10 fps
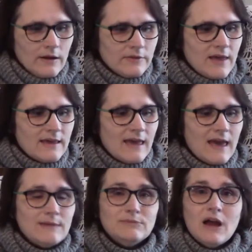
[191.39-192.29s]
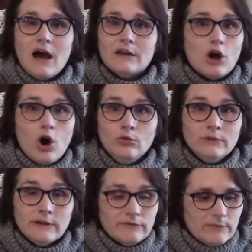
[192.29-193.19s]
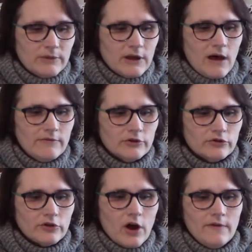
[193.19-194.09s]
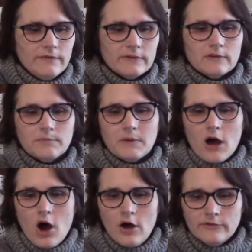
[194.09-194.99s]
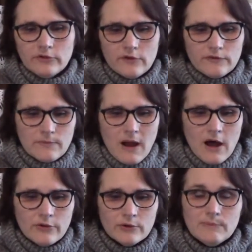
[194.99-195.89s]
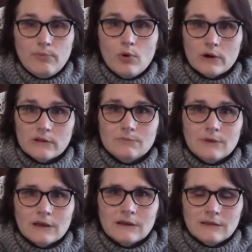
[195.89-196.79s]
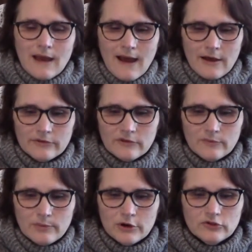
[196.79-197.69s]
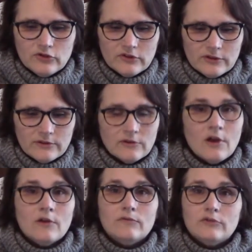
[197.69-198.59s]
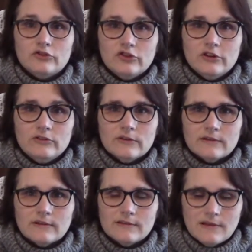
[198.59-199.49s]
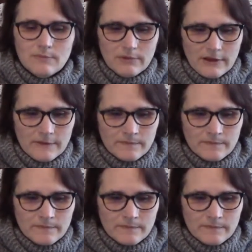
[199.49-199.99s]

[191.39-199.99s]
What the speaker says: They came not only from the governor's office, but also from other important men in the House of Burgesses, Virginia's assembly.